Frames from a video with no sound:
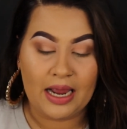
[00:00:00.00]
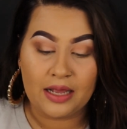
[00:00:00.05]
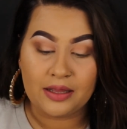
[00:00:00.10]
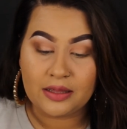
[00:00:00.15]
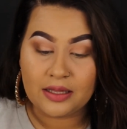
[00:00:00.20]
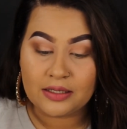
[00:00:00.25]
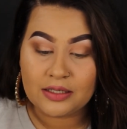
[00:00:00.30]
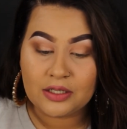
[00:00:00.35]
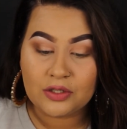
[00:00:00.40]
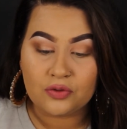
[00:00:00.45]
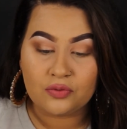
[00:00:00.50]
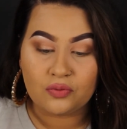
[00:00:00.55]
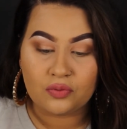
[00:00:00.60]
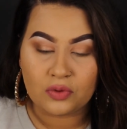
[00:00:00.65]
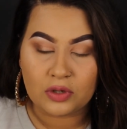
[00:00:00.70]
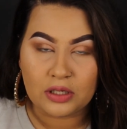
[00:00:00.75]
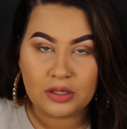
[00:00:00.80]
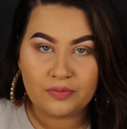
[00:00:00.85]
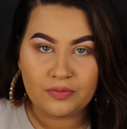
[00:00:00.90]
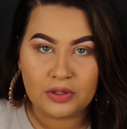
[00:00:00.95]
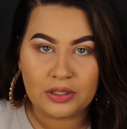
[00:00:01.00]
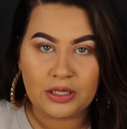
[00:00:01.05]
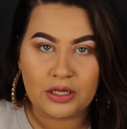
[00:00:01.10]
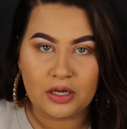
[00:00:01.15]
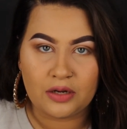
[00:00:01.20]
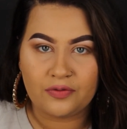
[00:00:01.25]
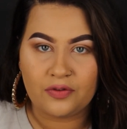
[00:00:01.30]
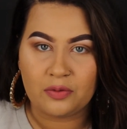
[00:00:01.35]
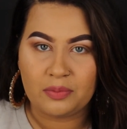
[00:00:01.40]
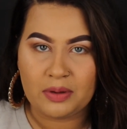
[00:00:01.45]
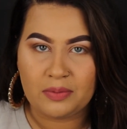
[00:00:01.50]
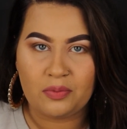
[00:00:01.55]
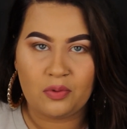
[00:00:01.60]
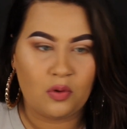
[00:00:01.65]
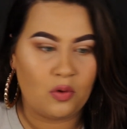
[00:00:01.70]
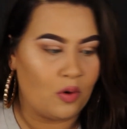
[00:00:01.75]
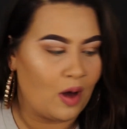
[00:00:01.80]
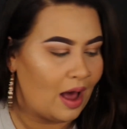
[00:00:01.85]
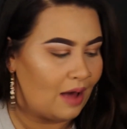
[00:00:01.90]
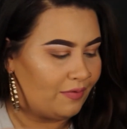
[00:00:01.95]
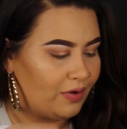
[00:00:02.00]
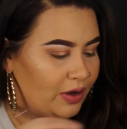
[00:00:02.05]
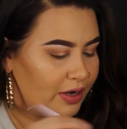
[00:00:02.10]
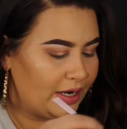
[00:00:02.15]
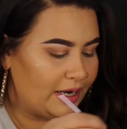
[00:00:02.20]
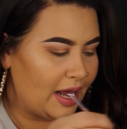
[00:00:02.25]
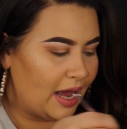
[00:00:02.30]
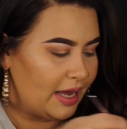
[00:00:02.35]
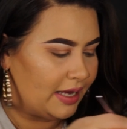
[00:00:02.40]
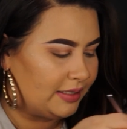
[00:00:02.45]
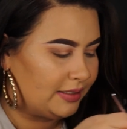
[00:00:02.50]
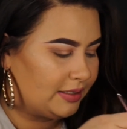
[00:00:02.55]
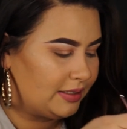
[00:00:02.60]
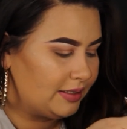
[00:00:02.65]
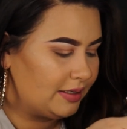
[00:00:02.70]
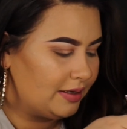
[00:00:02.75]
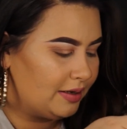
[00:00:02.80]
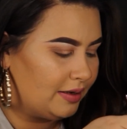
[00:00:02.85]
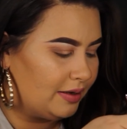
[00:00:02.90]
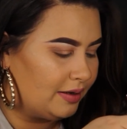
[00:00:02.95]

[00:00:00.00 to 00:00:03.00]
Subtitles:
and this is really, really good for people who have hooded eyes.